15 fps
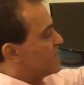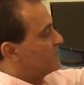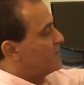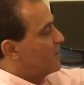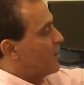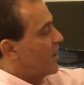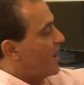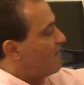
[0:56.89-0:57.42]

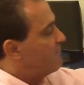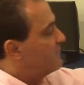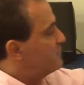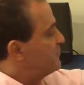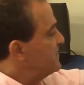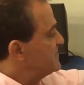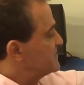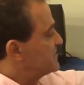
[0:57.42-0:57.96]
then I have a
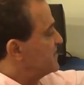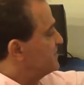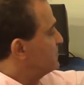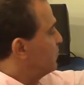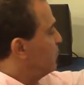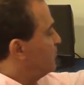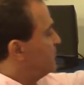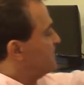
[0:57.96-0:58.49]
reset
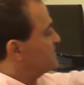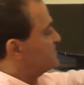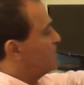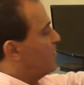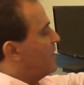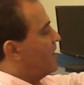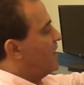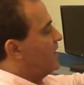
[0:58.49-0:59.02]
on this
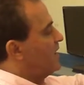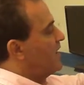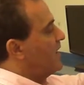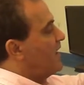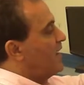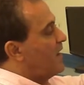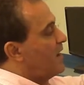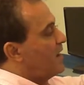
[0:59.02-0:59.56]
line
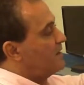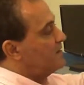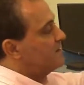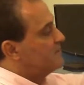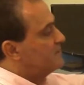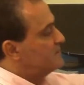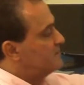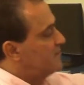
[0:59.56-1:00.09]
and
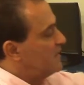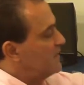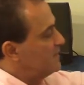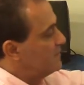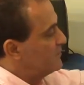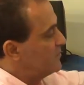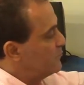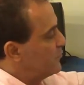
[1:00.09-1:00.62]

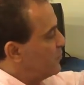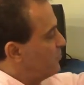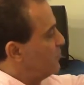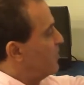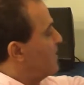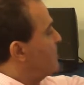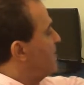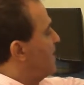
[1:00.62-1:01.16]
ended the
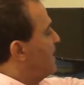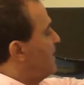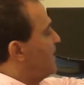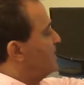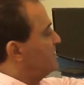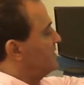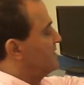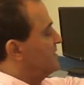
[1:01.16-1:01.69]
program
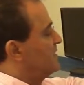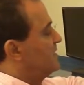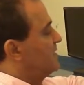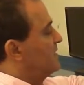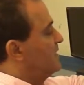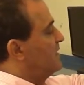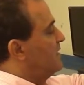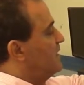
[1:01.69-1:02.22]
at
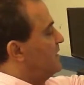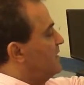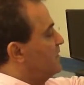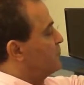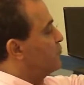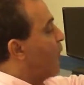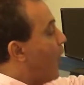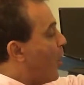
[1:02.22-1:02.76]

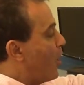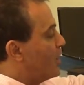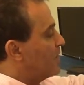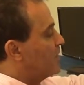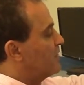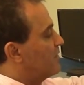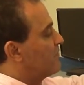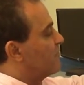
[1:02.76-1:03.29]

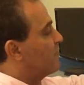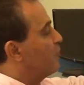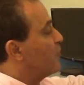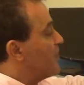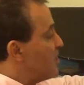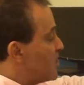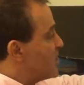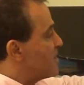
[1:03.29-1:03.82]
wrong
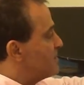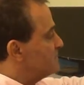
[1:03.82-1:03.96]
3.